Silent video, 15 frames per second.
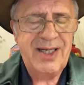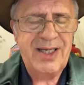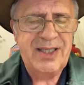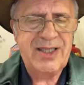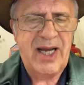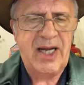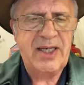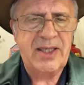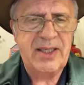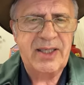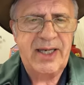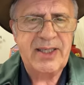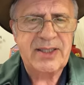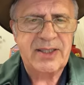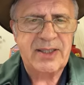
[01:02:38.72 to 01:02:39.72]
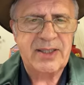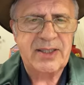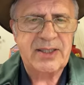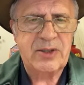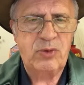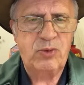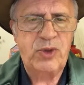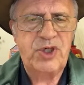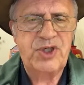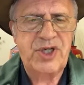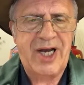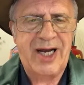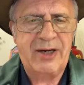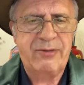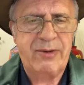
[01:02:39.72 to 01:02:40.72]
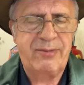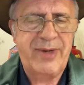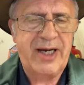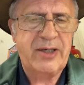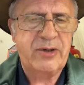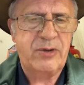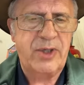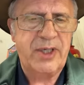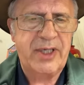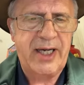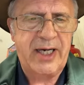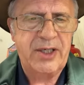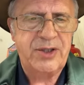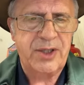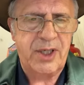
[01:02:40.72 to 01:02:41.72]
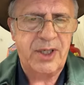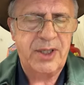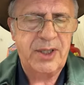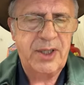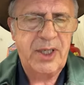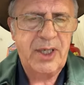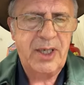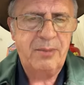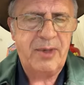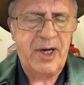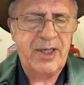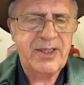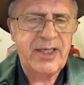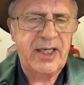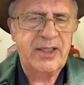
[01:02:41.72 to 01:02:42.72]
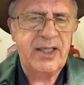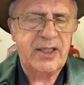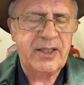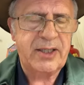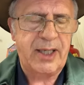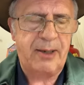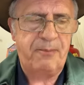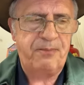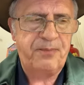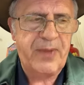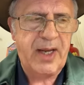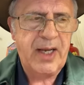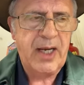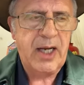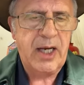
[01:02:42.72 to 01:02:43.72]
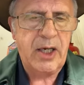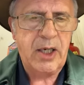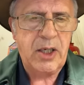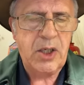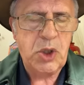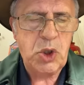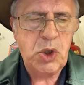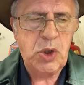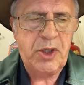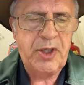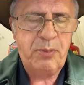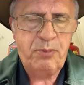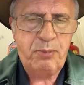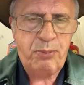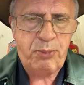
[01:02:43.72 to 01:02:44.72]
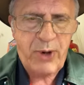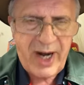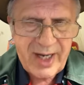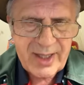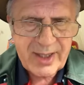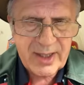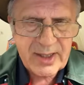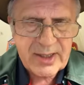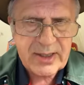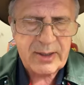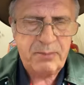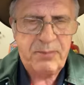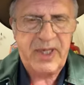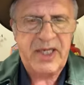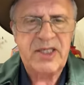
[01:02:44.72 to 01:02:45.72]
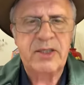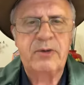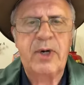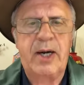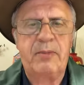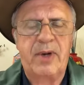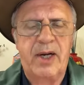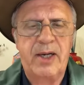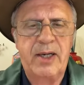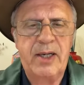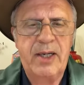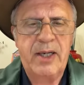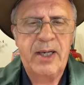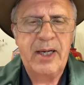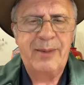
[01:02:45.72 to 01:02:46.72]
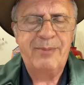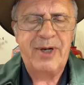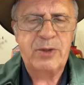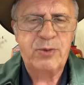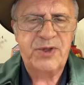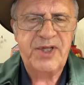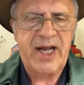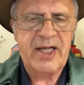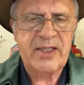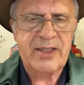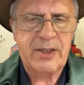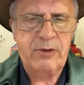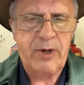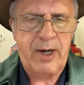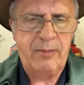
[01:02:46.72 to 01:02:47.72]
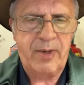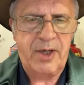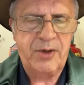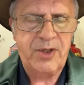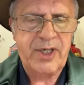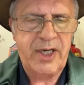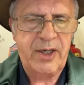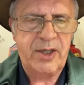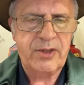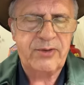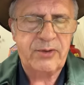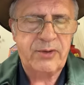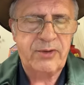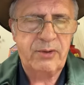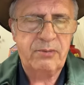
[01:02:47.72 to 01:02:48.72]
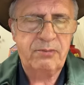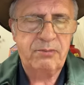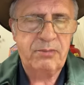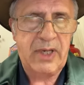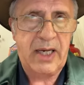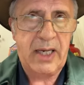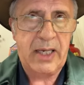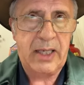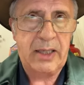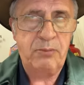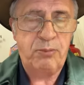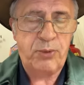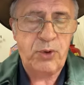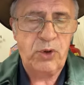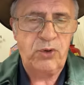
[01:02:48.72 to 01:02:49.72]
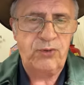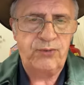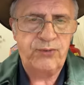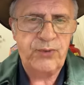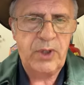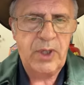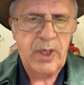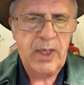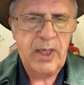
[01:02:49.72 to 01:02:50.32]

Italian lessons, which are grammatical in nature, but I said that um, the practice beats grammar. But without grammar, you cannot uh, improve